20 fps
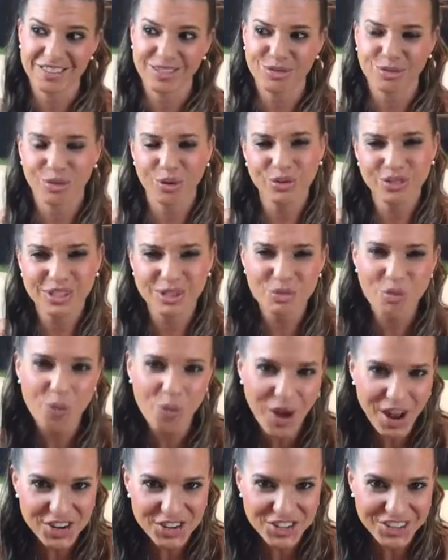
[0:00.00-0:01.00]
Throw some
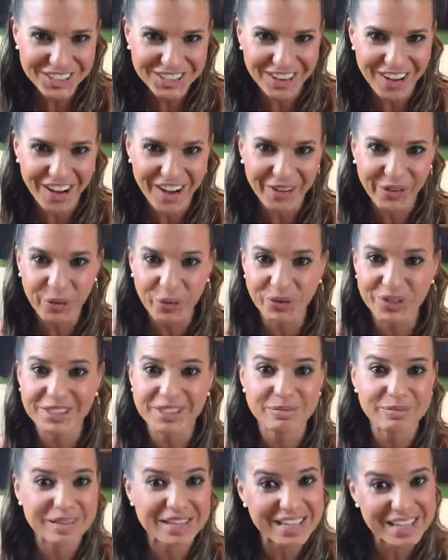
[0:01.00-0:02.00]
wedges on or
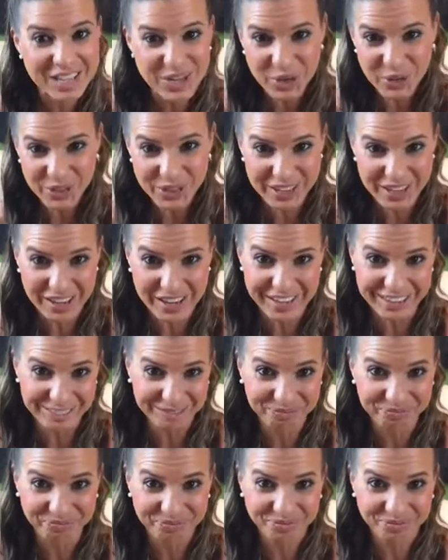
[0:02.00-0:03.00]
some heels on.